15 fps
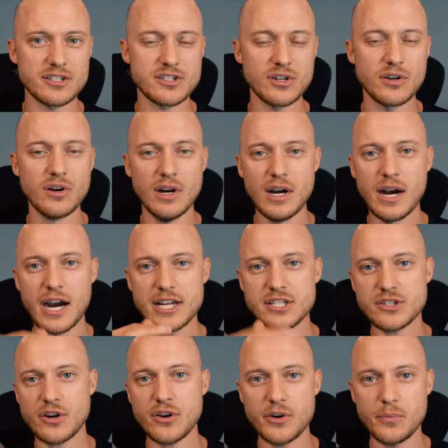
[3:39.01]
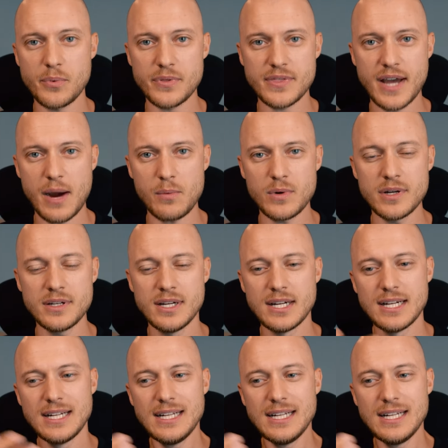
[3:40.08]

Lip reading: So I started with that one,